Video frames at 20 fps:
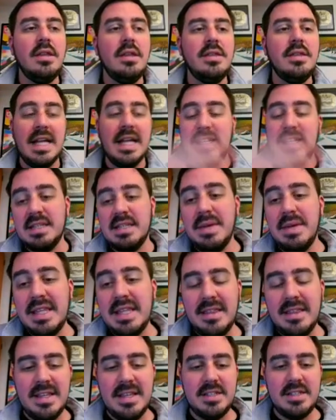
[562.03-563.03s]
That doesn't mean
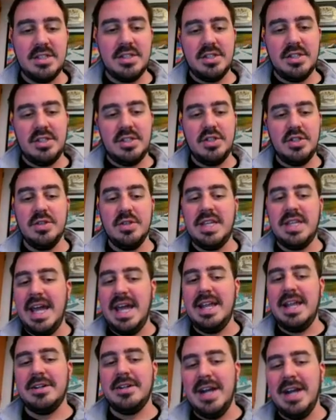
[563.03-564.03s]
that this student
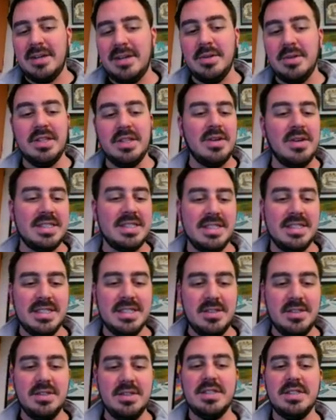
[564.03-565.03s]
can't interact with the rest of the
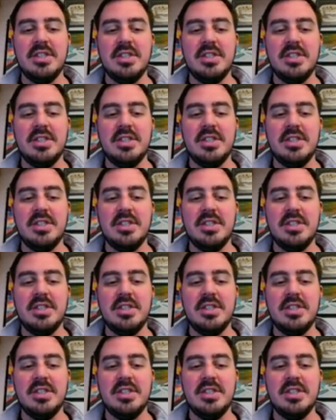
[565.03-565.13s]
students in the